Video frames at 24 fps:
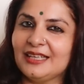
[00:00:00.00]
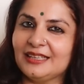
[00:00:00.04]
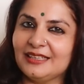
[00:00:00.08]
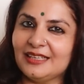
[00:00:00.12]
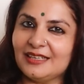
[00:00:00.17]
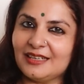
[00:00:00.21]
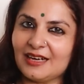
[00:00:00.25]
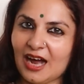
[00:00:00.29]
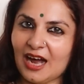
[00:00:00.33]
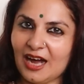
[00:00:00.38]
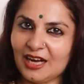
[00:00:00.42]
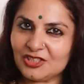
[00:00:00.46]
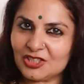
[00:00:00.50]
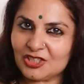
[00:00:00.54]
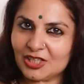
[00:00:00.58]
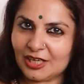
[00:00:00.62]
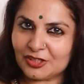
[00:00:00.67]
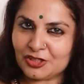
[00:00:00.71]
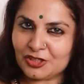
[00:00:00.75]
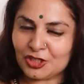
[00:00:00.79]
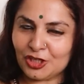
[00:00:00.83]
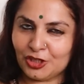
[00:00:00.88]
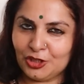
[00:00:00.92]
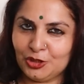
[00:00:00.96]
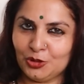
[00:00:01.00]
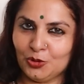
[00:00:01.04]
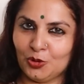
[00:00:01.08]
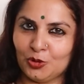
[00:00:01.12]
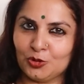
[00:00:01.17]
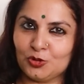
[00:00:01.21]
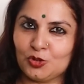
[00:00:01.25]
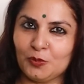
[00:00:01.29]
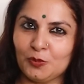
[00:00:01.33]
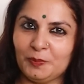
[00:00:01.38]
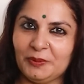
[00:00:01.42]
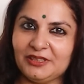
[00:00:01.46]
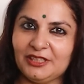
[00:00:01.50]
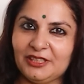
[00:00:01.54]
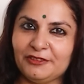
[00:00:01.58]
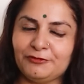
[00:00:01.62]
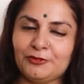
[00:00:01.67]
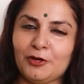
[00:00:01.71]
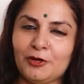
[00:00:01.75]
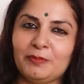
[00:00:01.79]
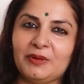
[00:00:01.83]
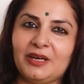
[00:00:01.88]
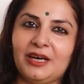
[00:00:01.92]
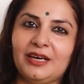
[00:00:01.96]
The Raj Lakshana Yoga, Jupiter
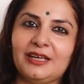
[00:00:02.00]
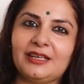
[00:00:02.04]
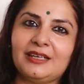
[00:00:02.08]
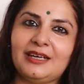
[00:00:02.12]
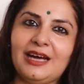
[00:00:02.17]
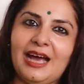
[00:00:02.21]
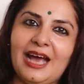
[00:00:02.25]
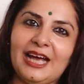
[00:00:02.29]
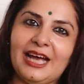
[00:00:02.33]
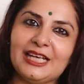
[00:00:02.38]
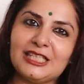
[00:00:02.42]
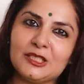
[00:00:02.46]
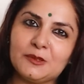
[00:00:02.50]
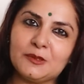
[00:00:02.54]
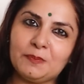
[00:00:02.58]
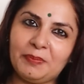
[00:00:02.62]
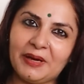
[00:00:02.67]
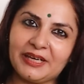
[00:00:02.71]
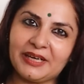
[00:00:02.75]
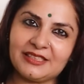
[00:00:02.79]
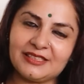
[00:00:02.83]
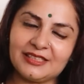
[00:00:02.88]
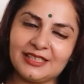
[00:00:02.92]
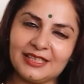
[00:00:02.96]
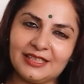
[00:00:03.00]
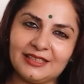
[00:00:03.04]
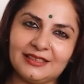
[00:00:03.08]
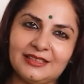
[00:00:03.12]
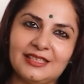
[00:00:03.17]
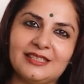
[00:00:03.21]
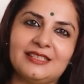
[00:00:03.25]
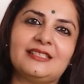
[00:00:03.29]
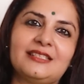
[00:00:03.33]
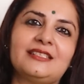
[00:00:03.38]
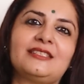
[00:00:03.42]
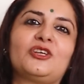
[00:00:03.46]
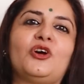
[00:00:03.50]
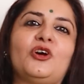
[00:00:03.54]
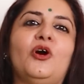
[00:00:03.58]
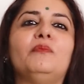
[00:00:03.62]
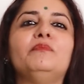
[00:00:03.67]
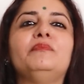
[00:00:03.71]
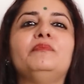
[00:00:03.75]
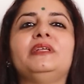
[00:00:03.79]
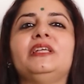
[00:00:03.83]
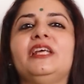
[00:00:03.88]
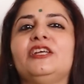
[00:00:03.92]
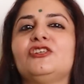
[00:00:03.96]
from Karka aspecting this
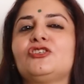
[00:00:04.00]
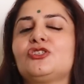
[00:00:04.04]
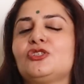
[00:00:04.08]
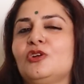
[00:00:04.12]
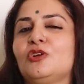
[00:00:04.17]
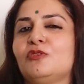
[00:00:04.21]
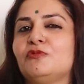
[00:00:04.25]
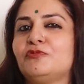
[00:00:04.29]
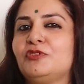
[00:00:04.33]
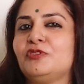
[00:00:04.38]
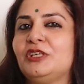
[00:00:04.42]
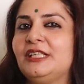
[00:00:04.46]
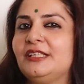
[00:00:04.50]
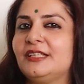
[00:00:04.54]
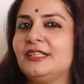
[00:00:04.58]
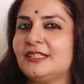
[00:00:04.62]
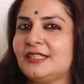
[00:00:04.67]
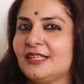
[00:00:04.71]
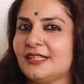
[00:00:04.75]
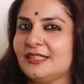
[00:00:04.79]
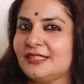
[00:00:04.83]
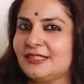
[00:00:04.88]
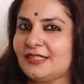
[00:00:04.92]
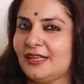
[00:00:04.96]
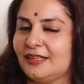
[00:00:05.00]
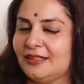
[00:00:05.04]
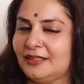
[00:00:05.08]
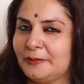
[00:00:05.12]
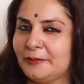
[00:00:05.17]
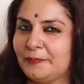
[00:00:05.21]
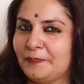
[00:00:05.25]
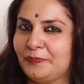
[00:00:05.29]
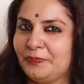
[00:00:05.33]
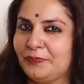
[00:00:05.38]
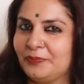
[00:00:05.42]
combination of Venus and Sun.